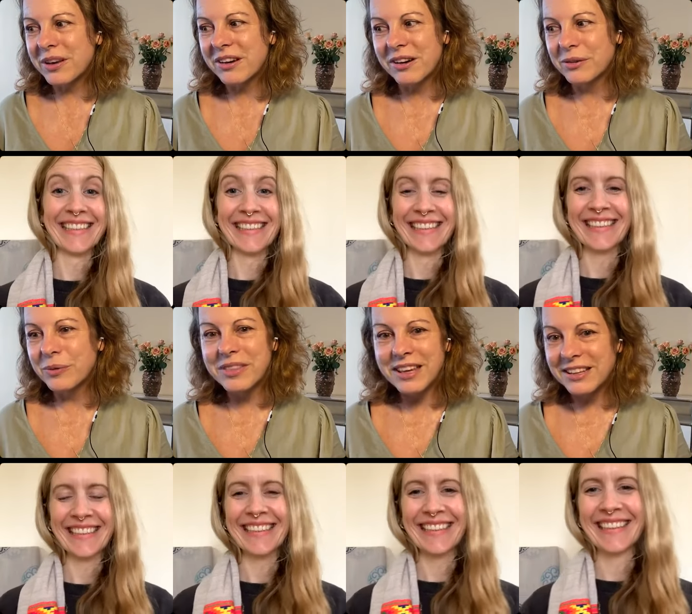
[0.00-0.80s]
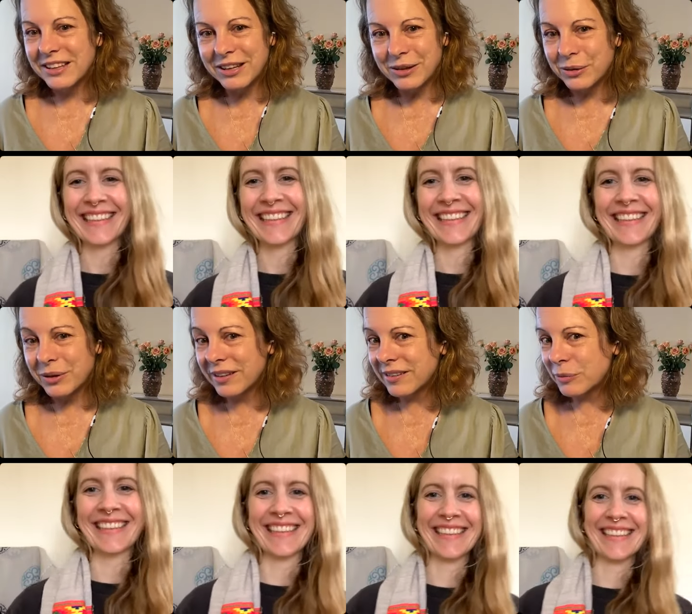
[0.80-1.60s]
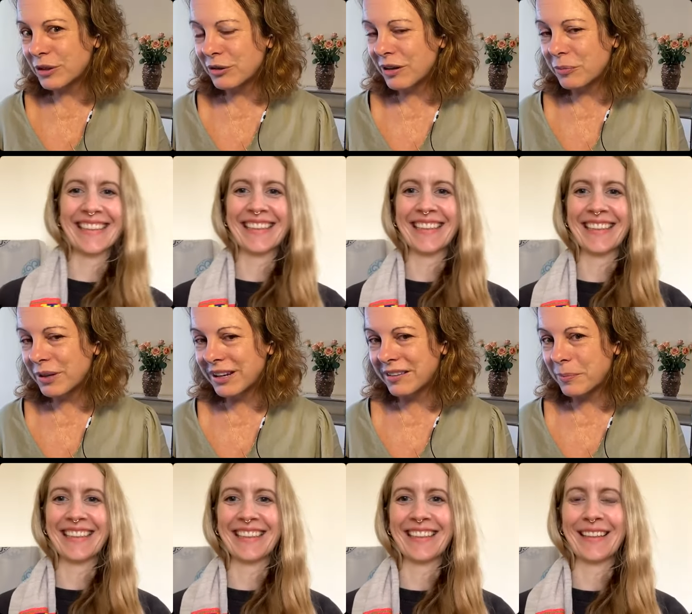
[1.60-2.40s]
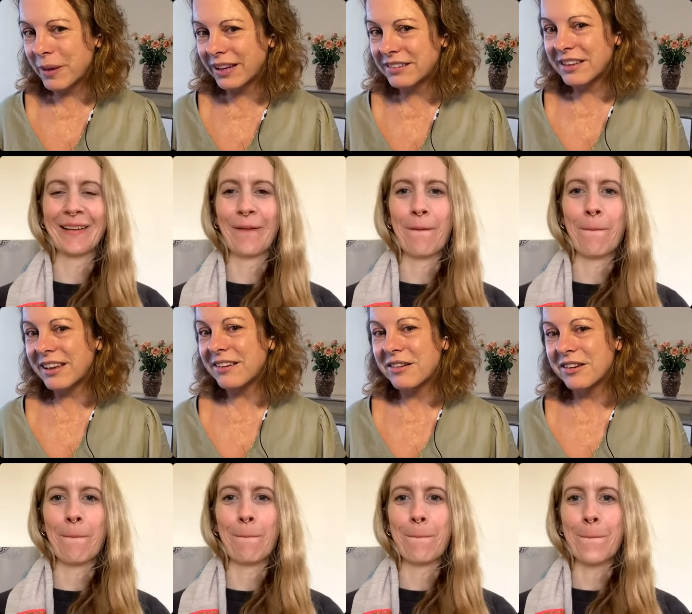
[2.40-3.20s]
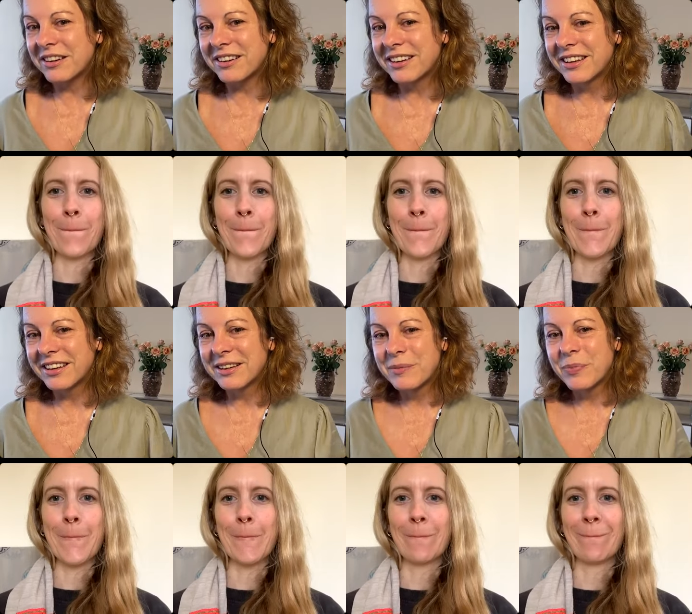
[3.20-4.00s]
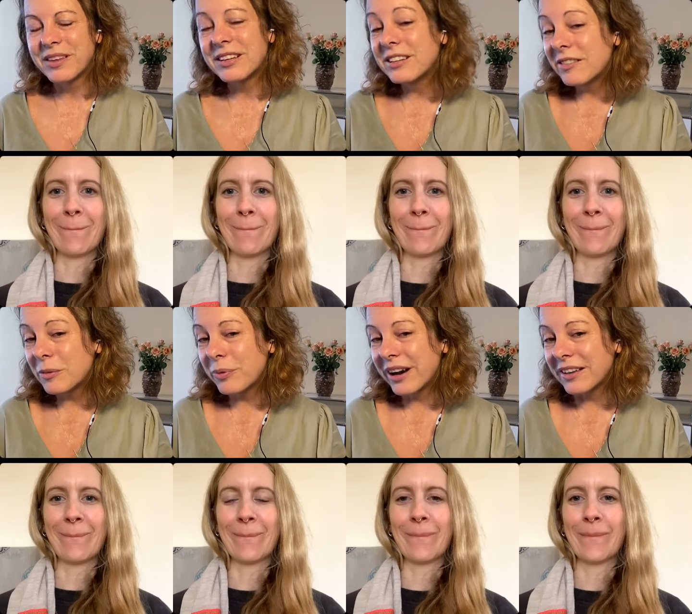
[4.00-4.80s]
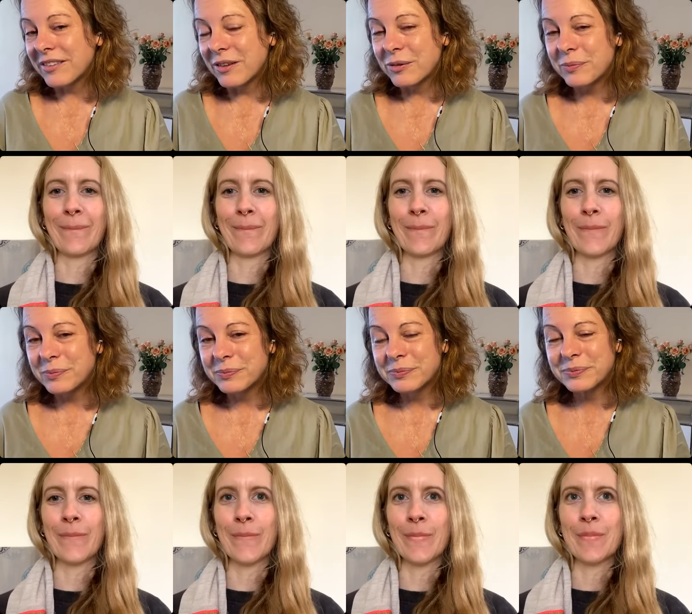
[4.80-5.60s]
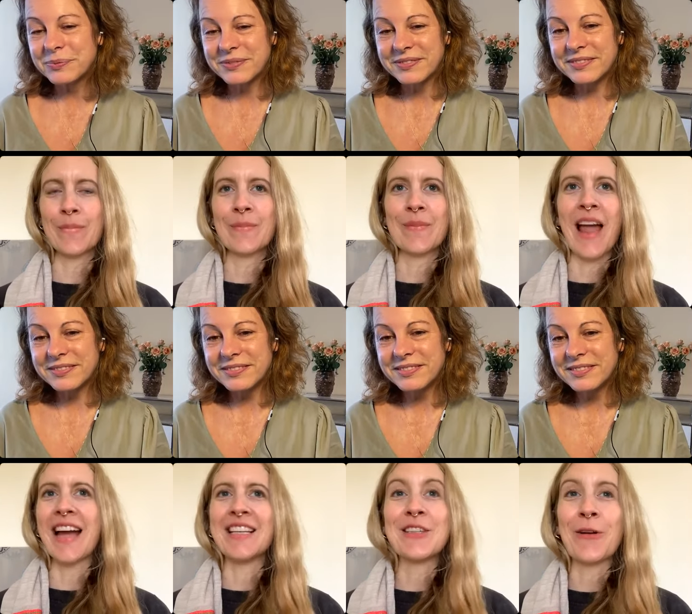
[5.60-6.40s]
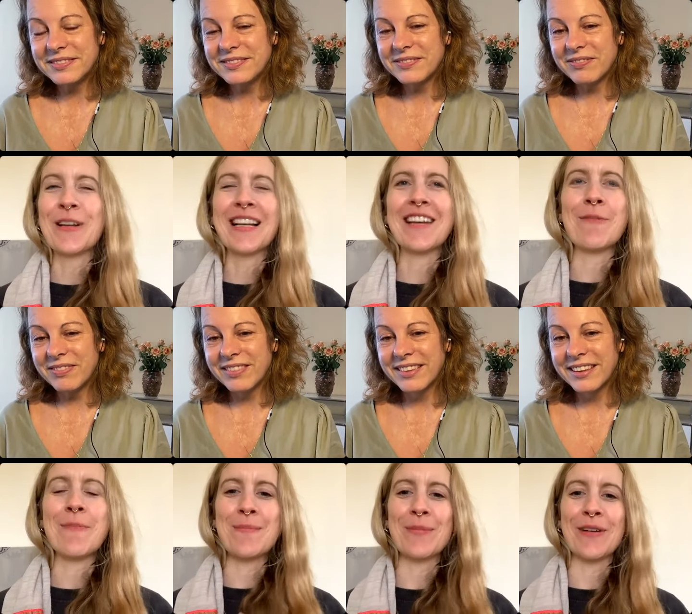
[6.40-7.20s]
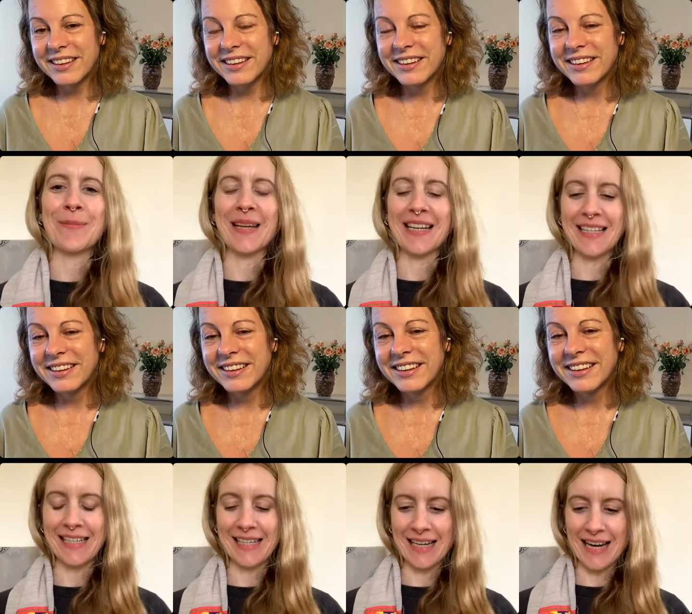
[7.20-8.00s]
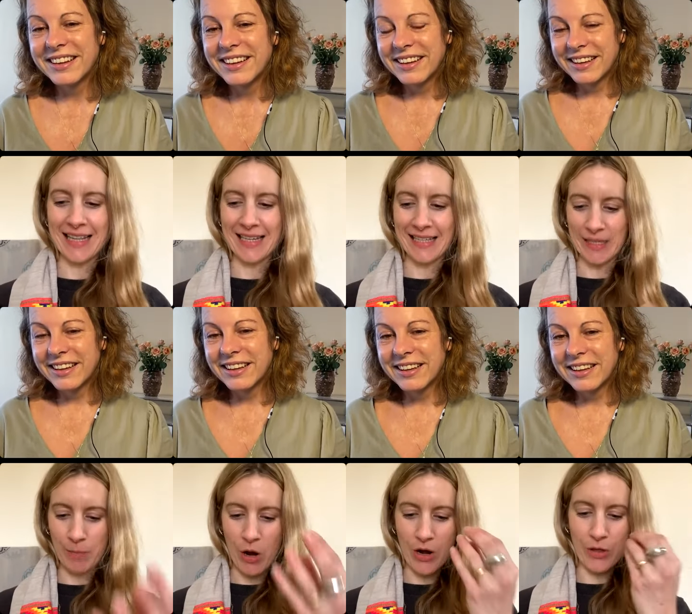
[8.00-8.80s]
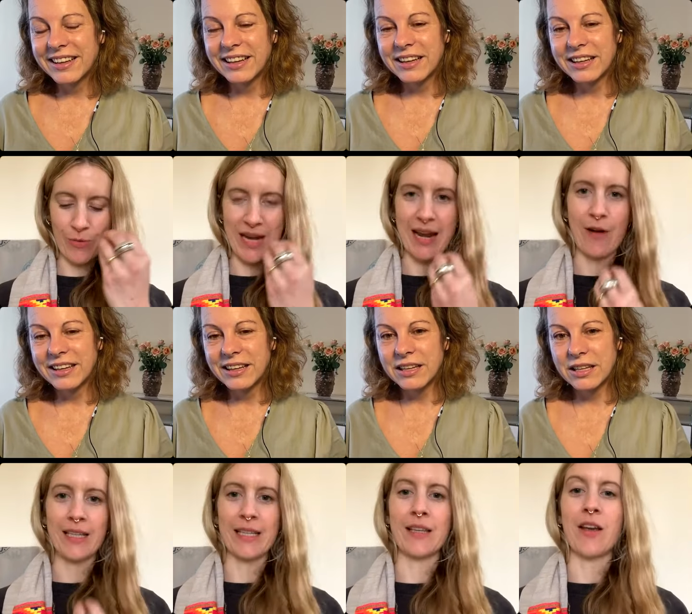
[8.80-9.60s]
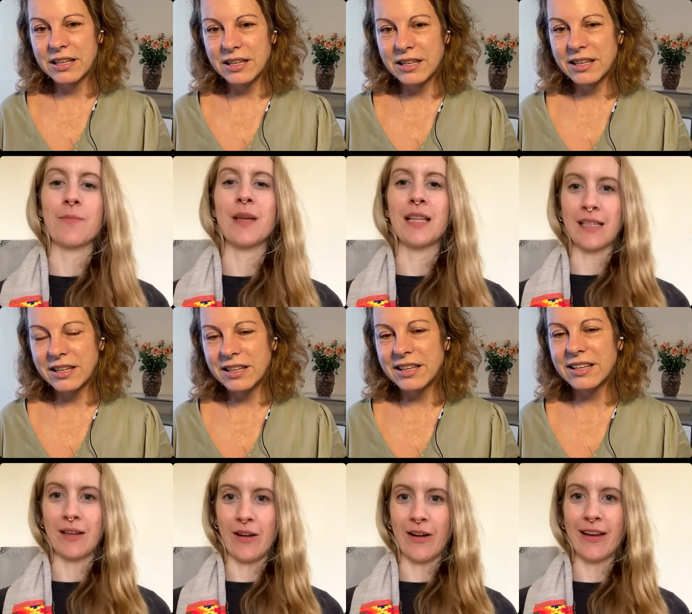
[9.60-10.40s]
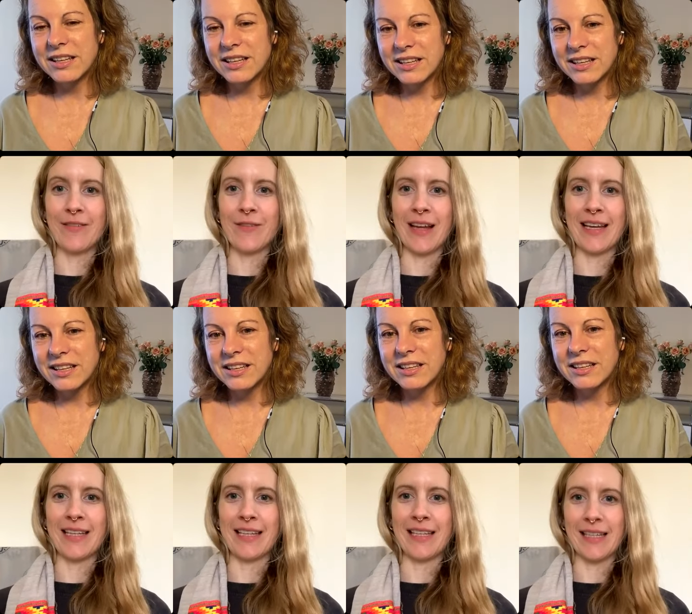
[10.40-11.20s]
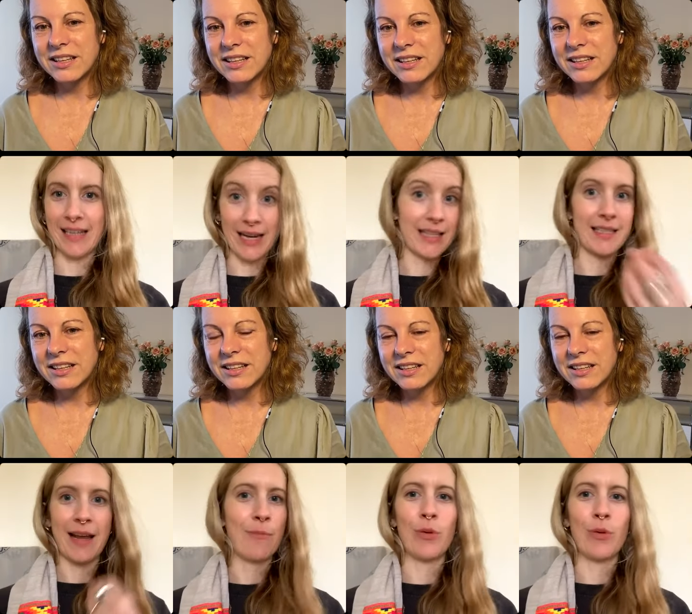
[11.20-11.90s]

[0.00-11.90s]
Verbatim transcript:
Speaker 1: on within you? Is it what you have been expecting, or did it surprise you?
Speaker 2: I totally remember it, because it's like there's this pathway now inside me that's alive, and it's like the temple